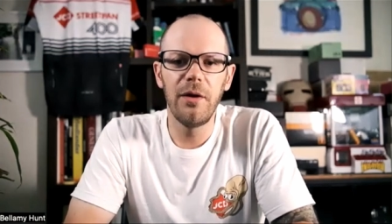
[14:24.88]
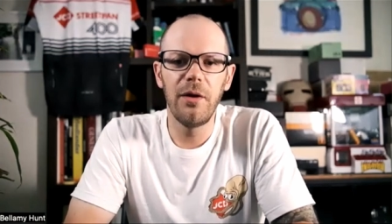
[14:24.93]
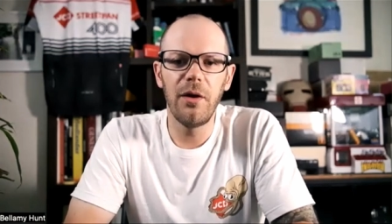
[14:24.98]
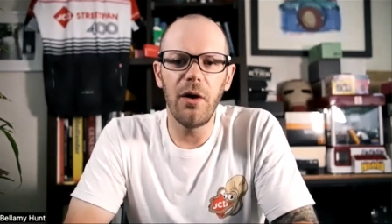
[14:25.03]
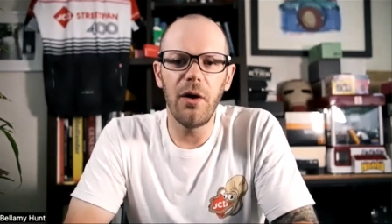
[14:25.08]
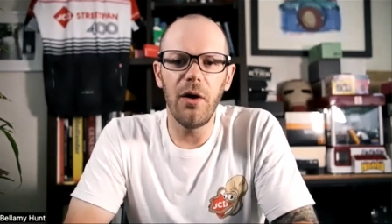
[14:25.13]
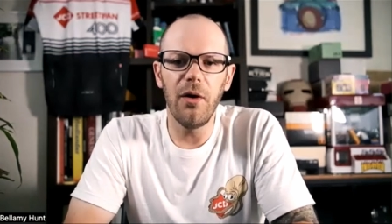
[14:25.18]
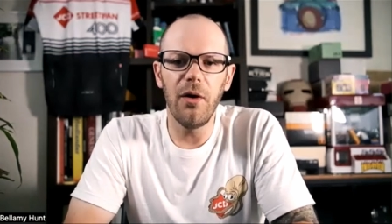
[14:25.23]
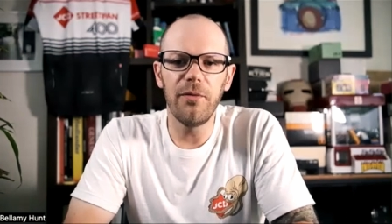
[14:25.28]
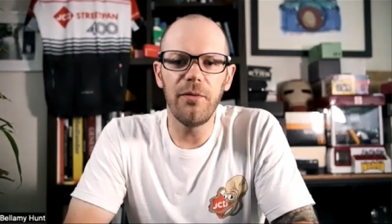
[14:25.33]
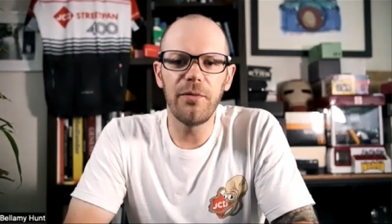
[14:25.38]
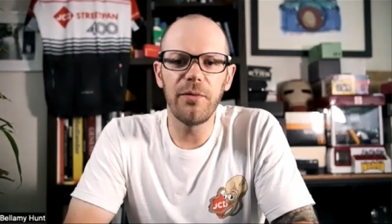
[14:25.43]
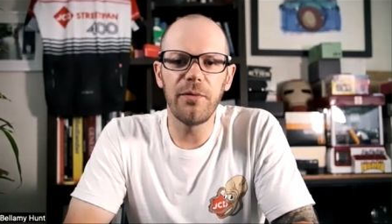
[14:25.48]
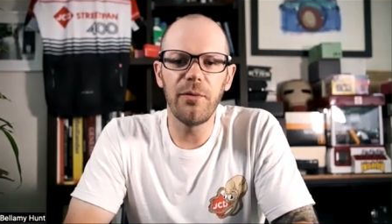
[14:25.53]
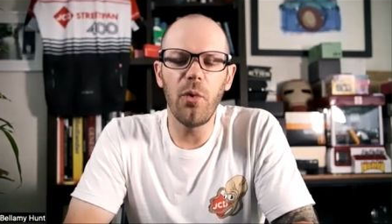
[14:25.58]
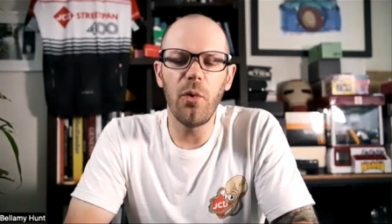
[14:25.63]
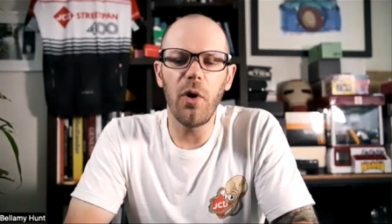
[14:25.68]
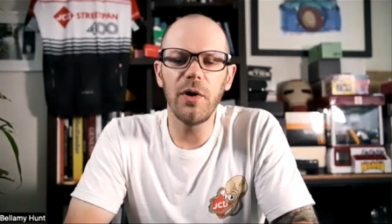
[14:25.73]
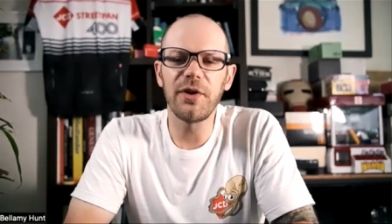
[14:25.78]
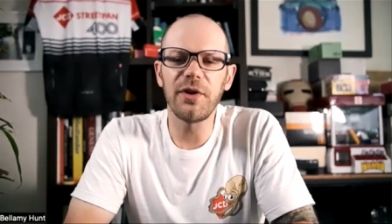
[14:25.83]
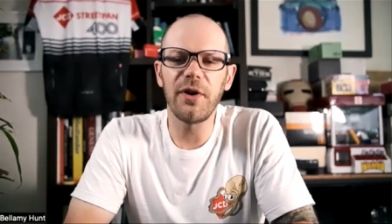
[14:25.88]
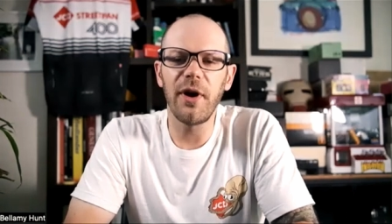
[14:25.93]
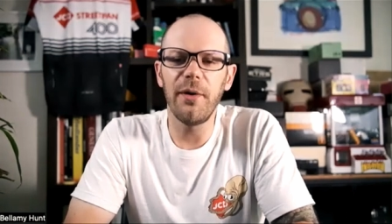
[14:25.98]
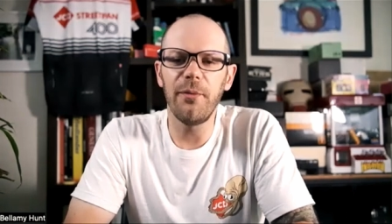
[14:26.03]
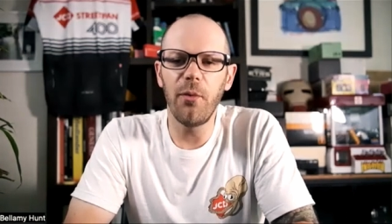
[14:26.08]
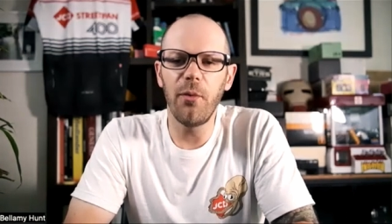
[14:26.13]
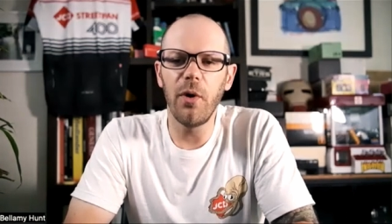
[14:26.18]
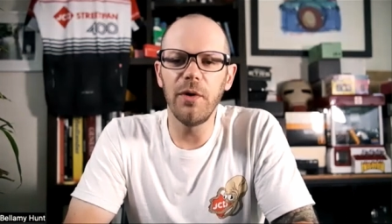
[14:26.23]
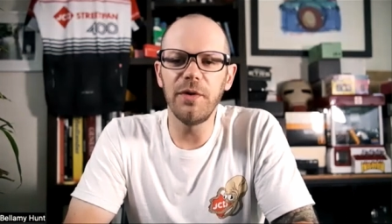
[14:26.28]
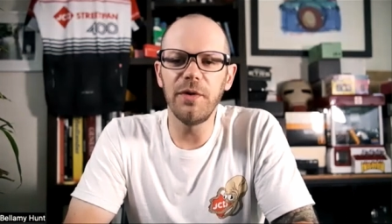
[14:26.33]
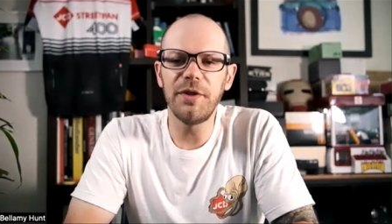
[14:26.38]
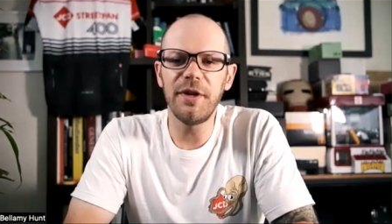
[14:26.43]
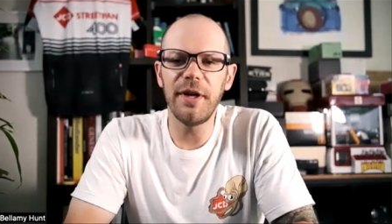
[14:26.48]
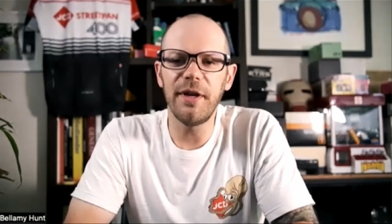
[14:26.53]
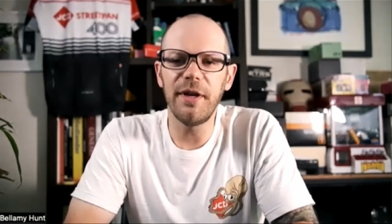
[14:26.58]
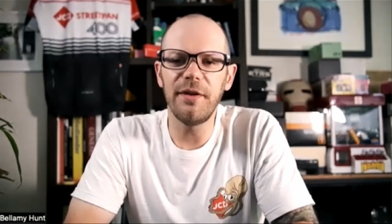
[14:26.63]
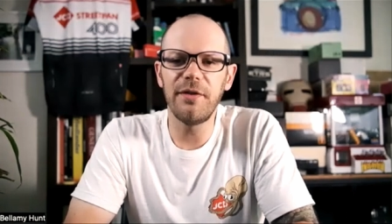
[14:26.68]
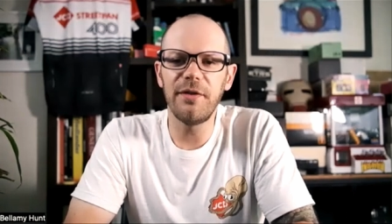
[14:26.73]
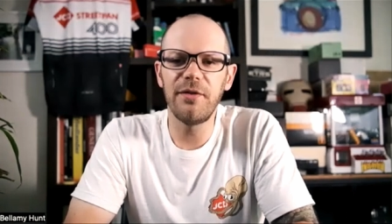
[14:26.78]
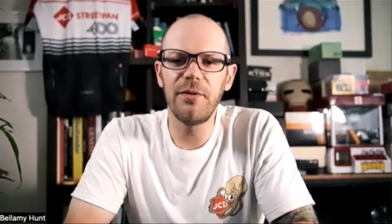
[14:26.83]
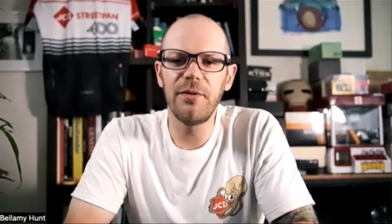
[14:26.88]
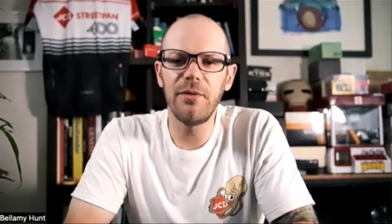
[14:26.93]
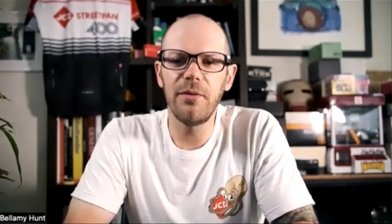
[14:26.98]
of what I wanted